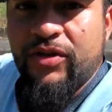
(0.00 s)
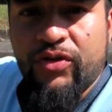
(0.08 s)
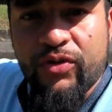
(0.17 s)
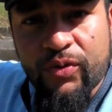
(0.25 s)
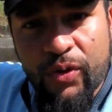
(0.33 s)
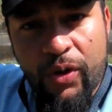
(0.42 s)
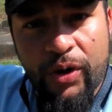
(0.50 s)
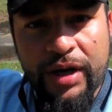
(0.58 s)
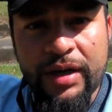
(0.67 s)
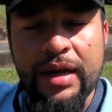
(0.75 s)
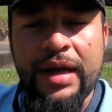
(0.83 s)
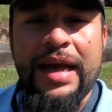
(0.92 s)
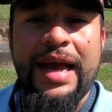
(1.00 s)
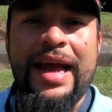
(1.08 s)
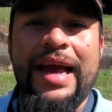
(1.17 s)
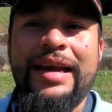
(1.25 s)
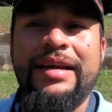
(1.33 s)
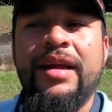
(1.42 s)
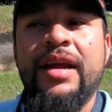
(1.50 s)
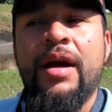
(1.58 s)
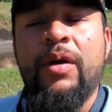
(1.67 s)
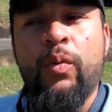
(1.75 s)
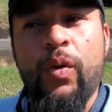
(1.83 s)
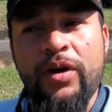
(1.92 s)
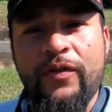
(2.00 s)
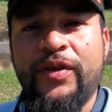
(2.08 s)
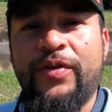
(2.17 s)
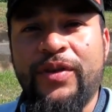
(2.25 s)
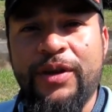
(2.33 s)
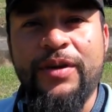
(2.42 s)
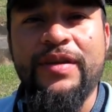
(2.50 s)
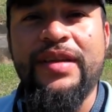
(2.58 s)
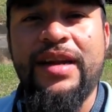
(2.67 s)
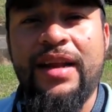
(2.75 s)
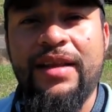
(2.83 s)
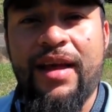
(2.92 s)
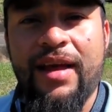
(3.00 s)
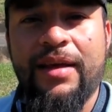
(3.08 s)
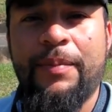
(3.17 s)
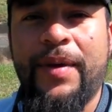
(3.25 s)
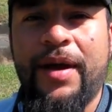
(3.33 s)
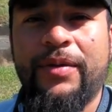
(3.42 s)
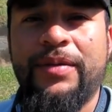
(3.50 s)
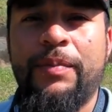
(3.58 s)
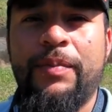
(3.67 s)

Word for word: destroyed, and one of the theories that I like about the